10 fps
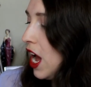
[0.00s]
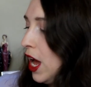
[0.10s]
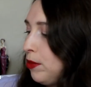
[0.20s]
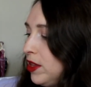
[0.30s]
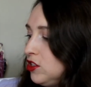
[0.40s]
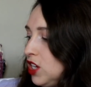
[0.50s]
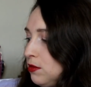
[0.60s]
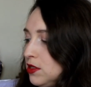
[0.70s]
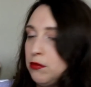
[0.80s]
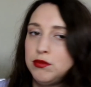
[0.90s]
There's
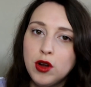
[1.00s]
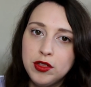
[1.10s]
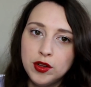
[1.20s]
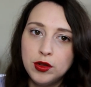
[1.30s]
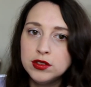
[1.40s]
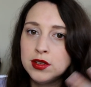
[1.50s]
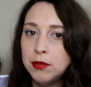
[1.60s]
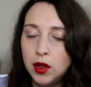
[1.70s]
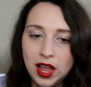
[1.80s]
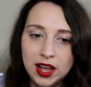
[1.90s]
chapters on brothels,
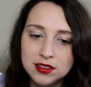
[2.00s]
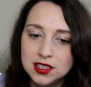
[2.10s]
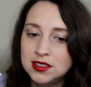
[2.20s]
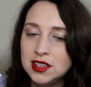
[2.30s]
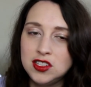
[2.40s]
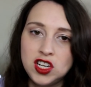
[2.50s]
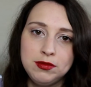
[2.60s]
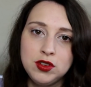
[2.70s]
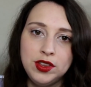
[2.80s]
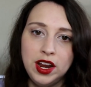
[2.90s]
mole houses, there's a
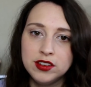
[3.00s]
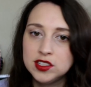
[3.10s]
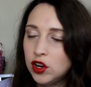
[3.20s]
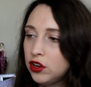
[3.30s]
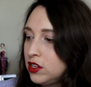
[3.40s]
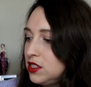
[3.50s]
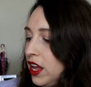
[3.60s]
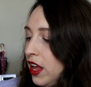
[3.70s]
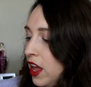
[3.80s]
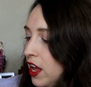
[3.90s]
chapter on the
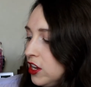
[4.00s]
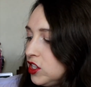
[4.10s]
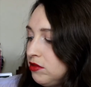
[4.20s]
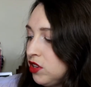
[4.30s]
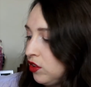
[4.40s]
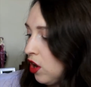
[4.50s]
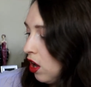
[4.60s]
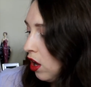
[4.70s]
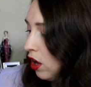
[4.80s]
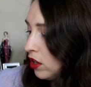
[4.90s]
aristocracy, chapter on
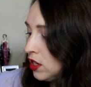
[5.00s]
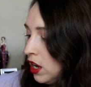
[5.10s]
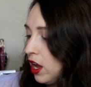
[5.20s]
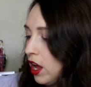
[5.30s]
art,